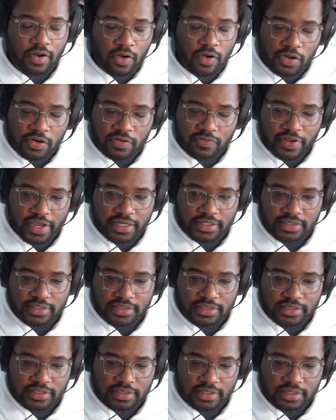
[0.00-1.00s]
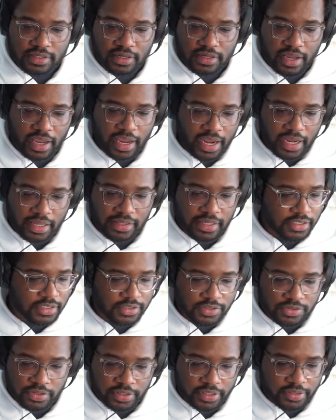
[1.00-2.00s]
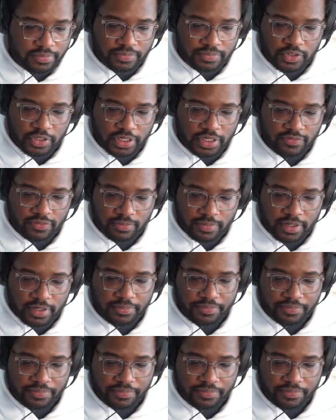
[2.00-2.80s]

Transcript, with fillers: all devices and they just took took it from there.